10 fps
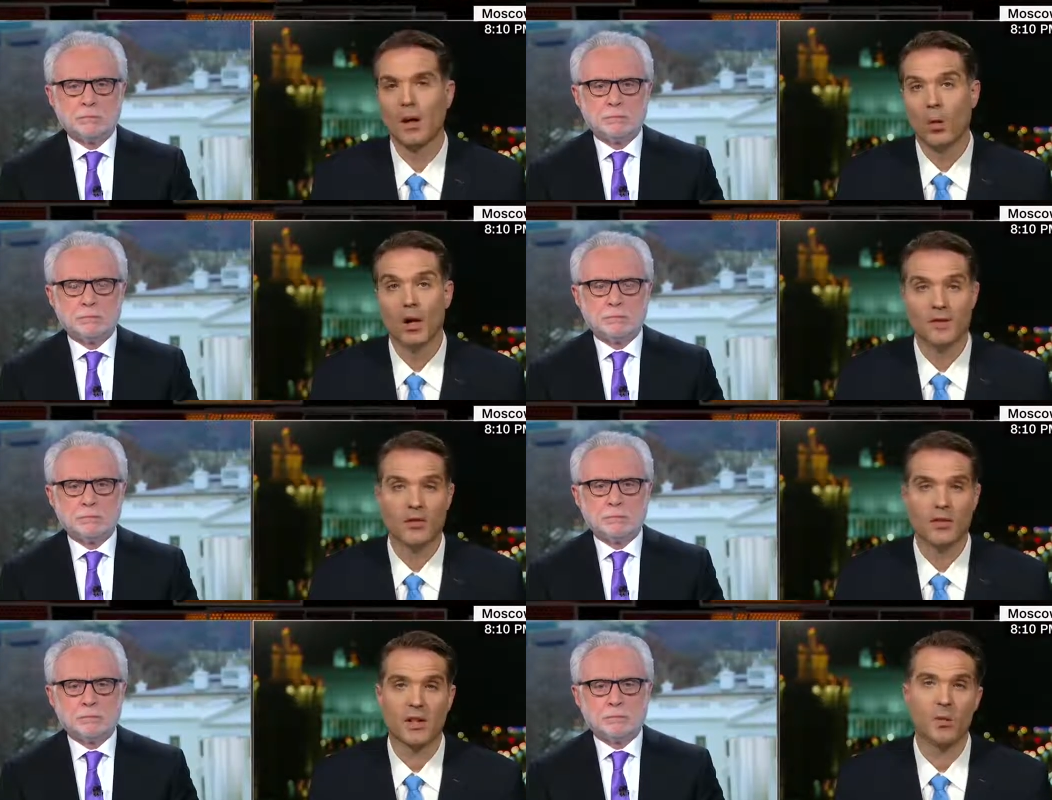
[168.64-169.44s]
Speaker 1: Well, it's
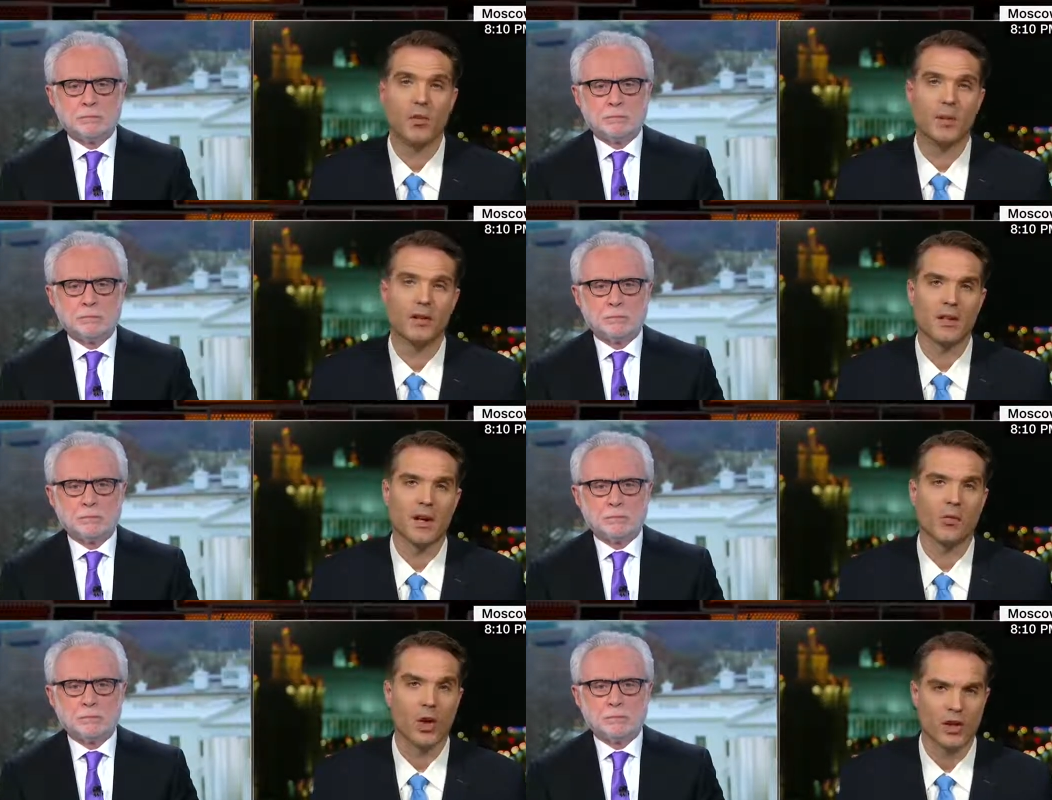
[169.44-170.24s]
interesting, Wolf, because a
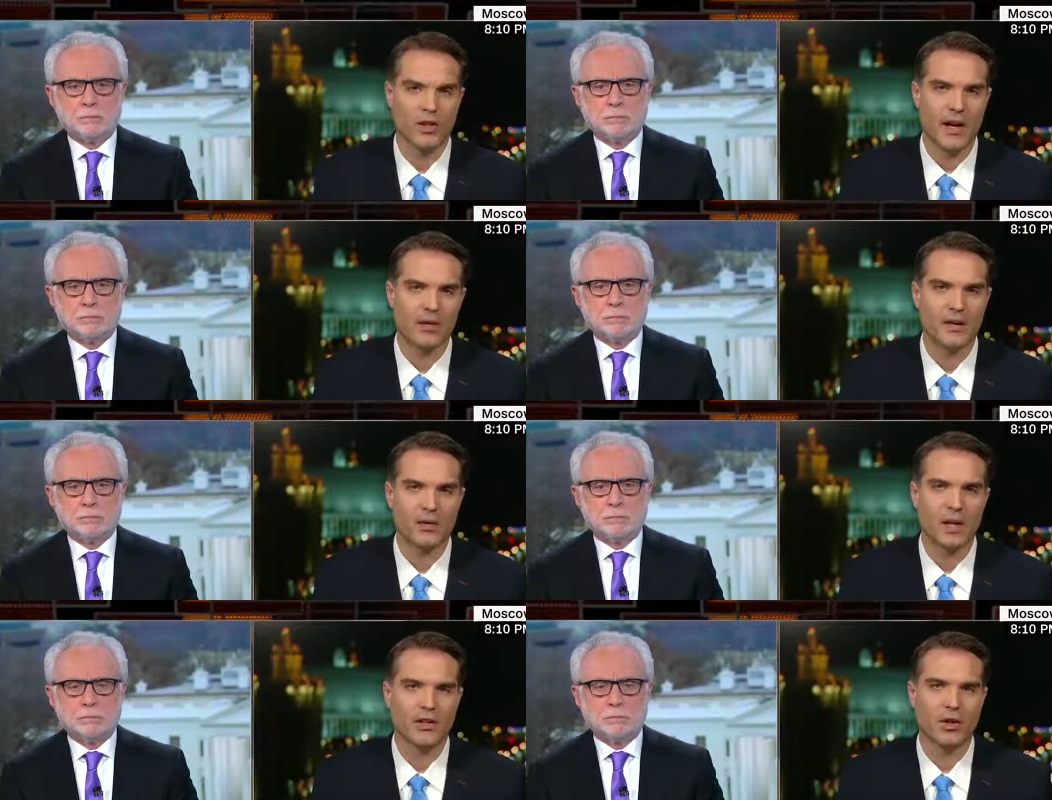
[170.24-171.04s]
lot of Russian
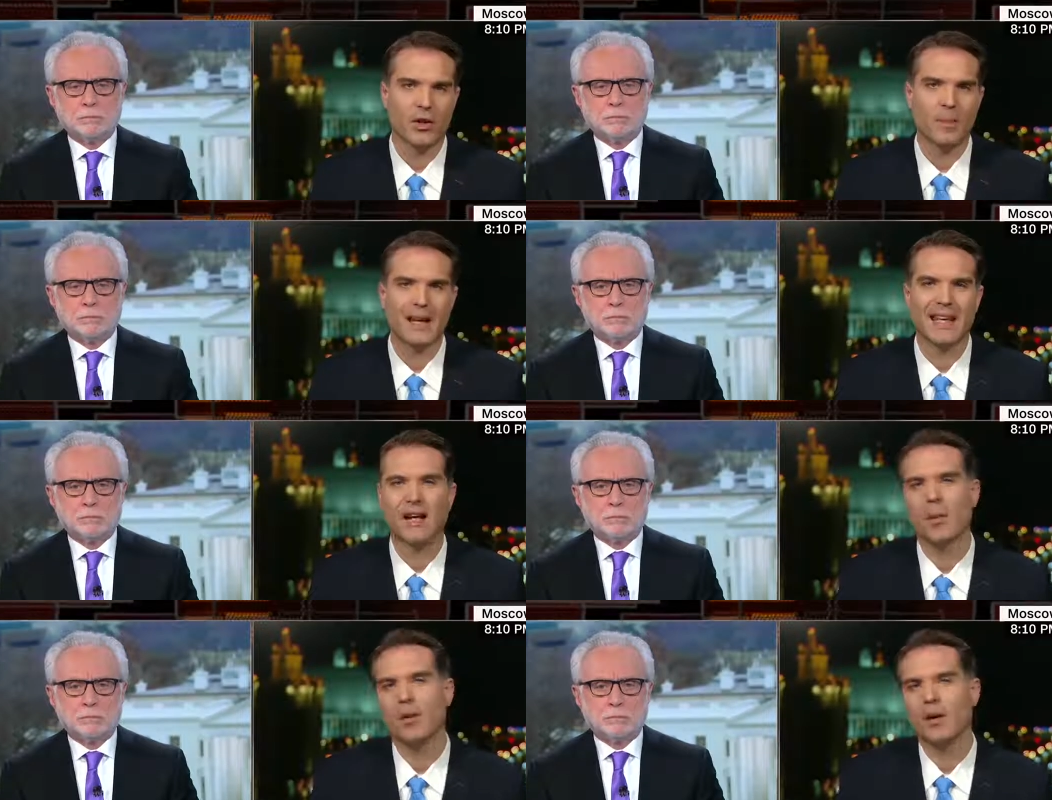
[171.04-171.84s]
outlets are actually already
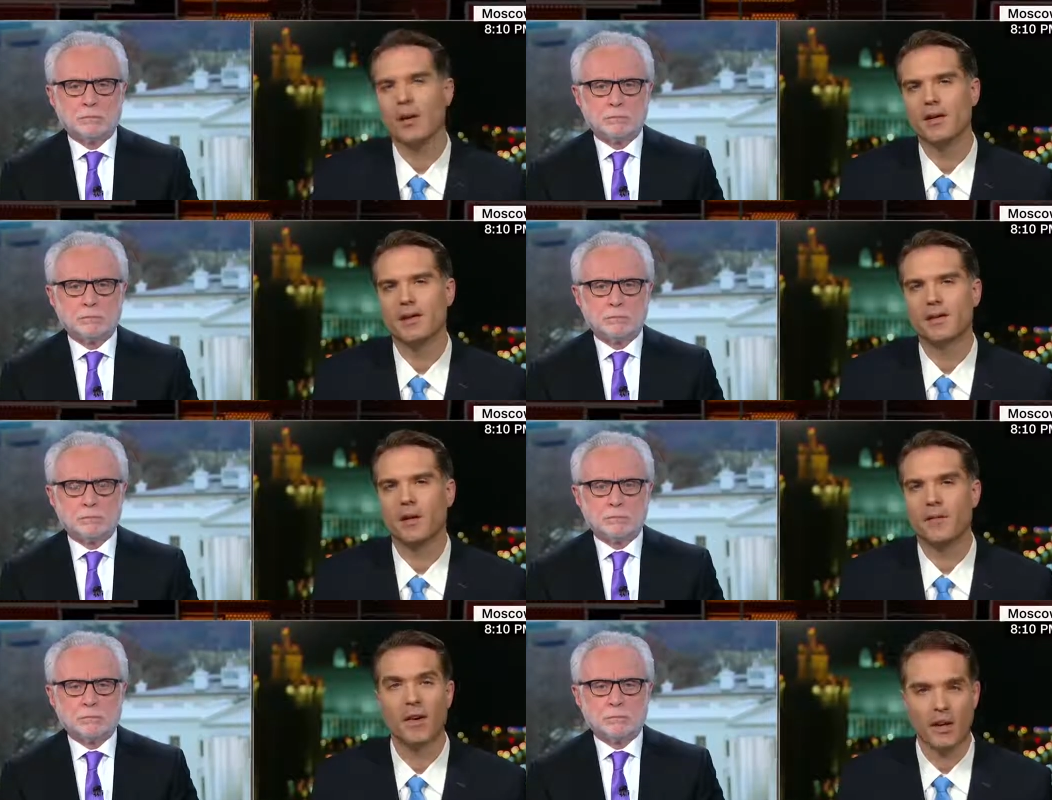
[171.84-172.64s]
picking up on this
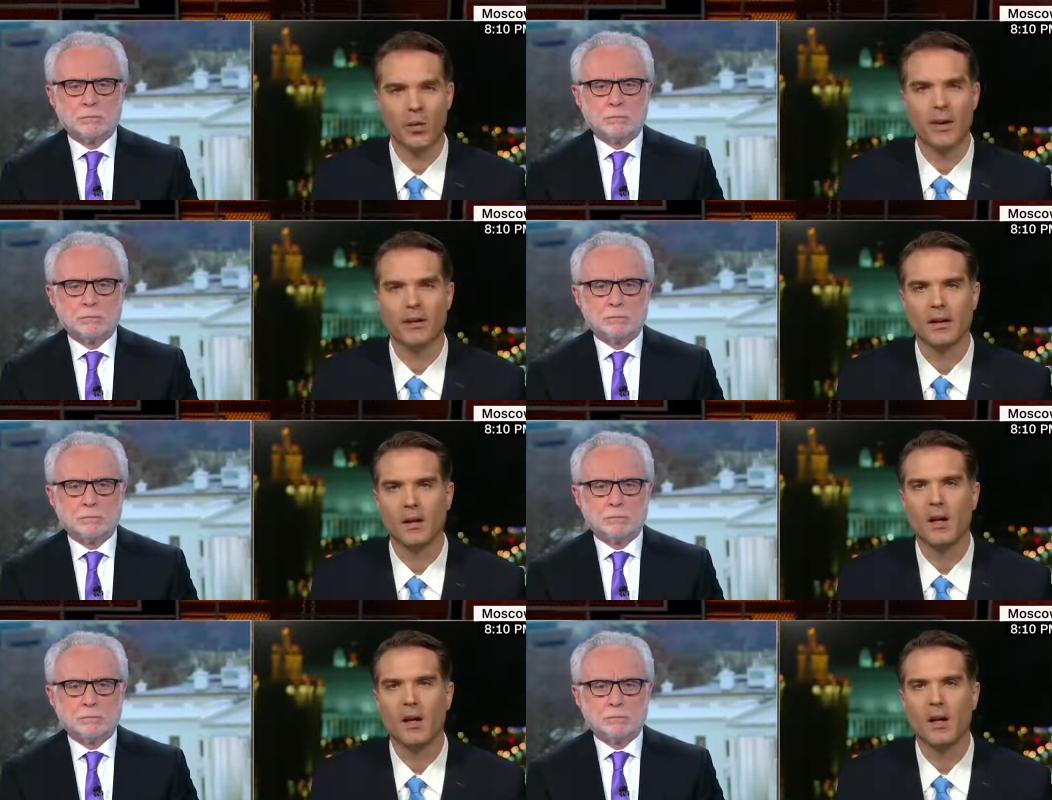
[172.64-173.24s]
uh, very quickly.